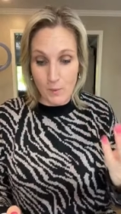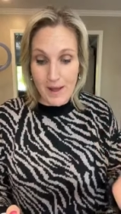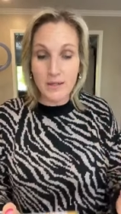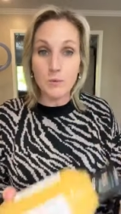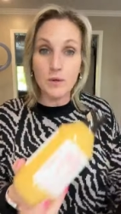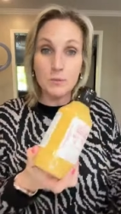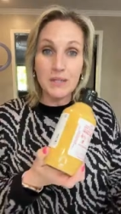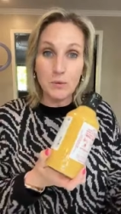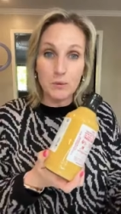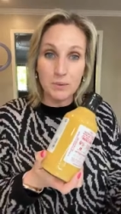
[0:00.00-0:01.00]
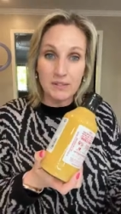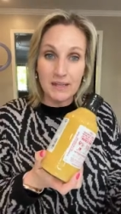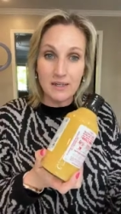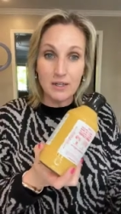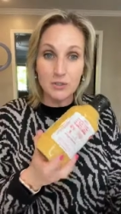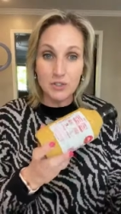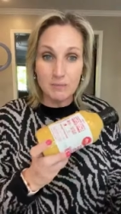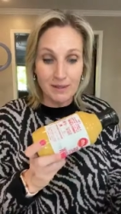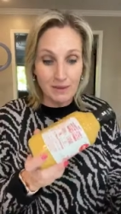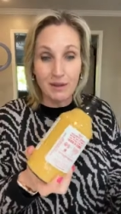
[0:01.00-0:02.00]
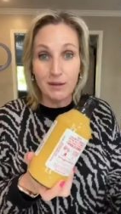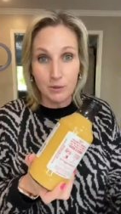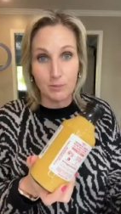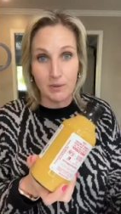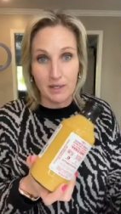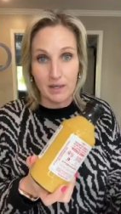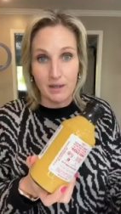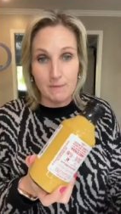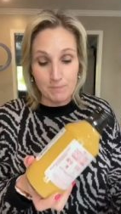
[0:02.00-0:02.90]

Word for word: Why in the world would they want to put that in here just to make the color pretty?